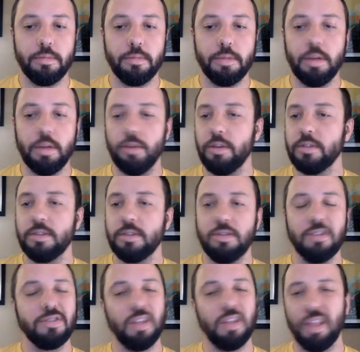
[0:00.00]
know,
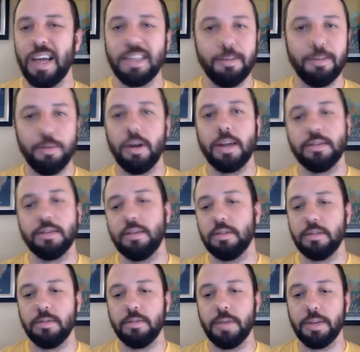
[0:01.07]
there's a lot to process,
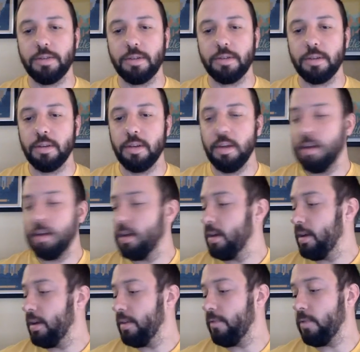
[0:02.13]
especially
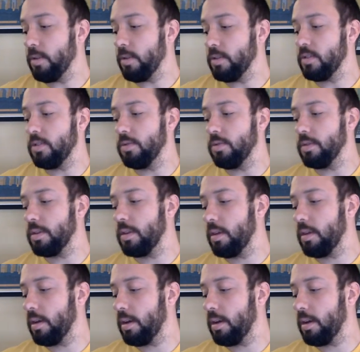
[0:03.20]
for a student.